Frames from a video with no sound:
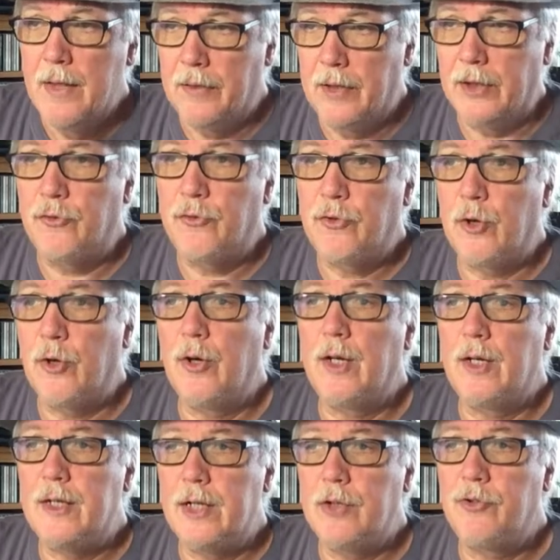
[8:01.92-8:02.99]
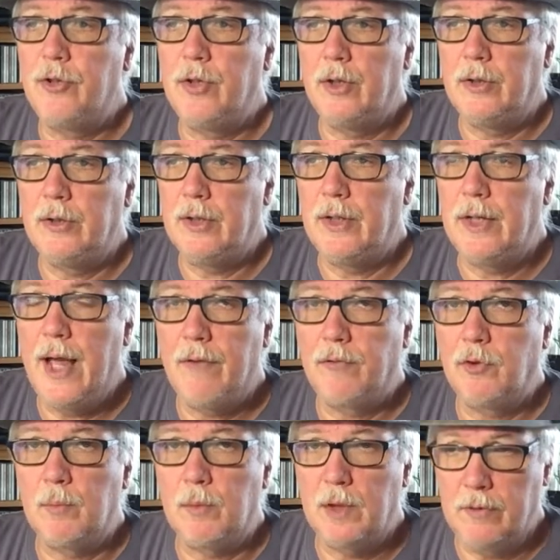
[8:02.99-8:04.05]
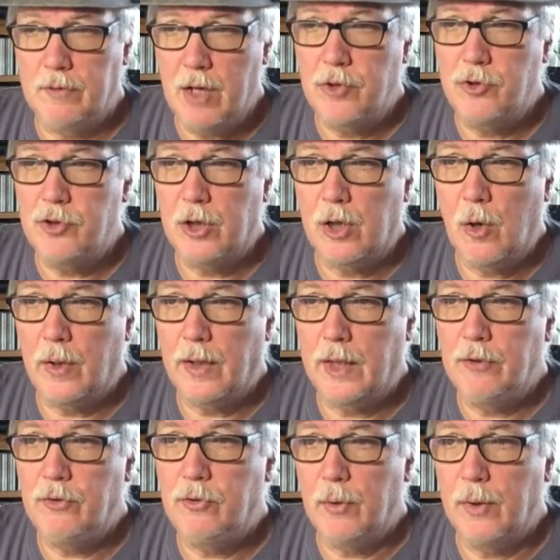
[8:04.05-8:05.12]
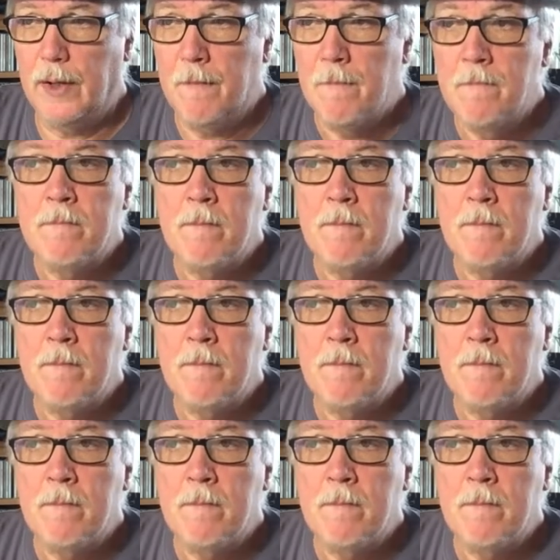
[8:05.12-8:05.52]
this 3rd edition did have some contention going into it.